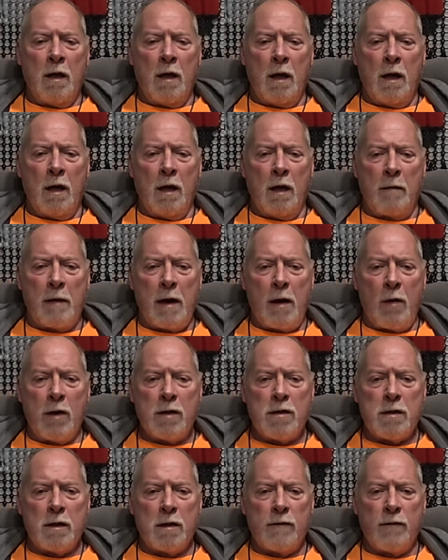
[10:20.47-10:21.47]
I'm
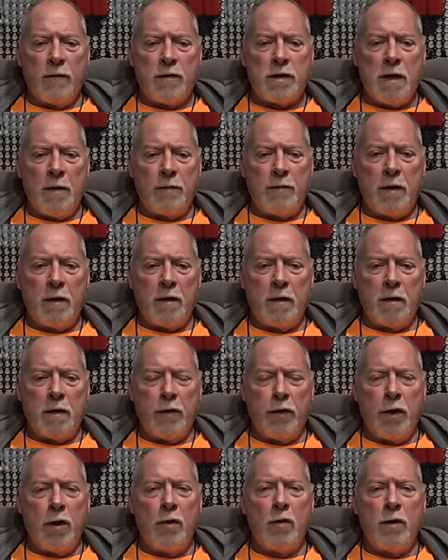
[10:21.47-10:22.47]
always looking for something
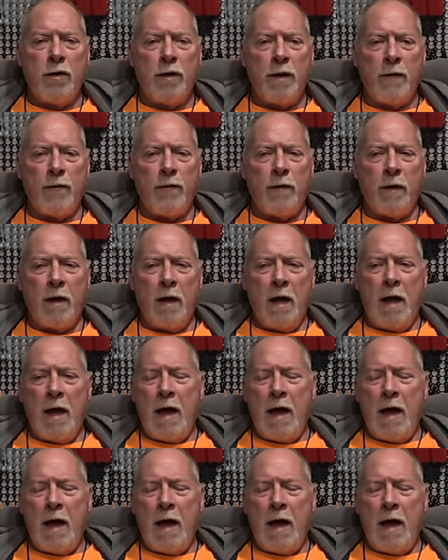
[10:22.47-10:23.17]
new and different.